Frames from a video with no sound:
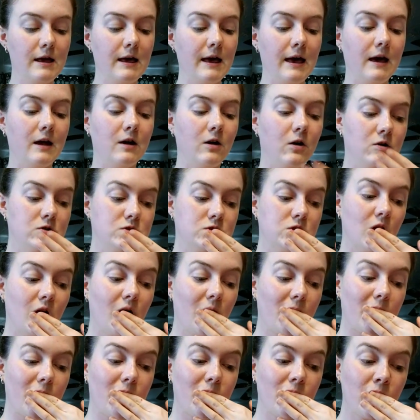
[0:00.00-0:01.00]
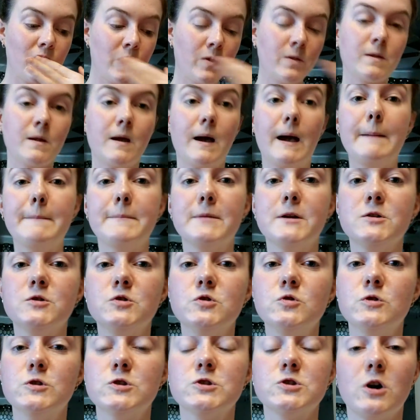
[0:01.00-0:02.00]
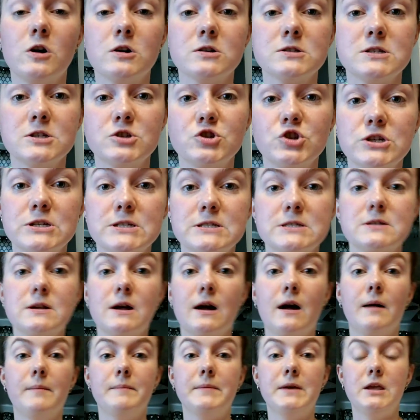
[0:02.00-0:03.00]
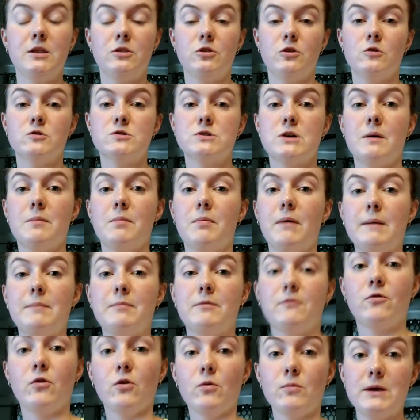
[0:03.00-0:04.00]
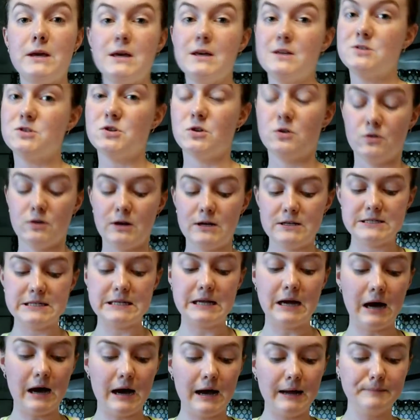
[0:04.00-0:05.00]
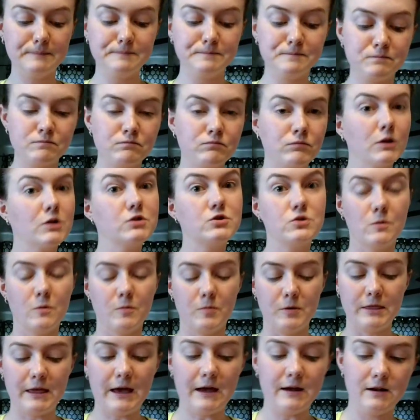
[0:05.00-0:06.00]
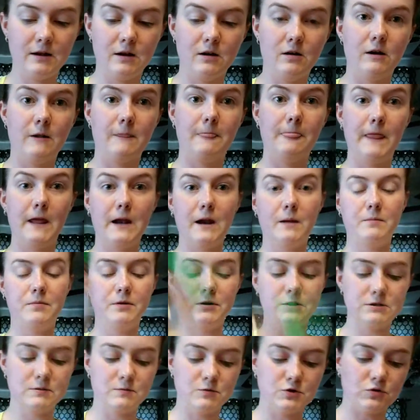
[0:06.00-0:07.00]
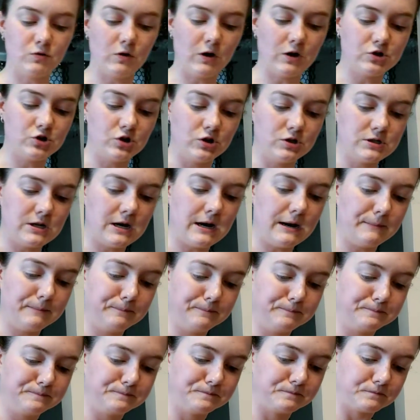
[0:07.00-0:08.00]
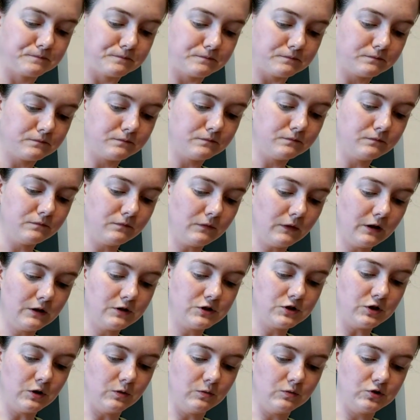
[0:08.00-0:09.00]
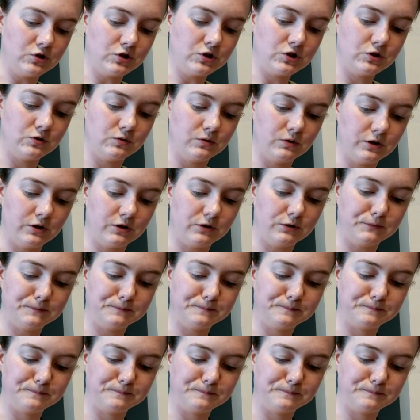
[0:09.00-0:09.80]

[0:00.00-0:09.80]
And also, I'm going to do the sausages, heat those up right before we eat so they're nice and hot. So I'm going to put that in here, and then I'm putting some sriracha on top. So we'll just do a little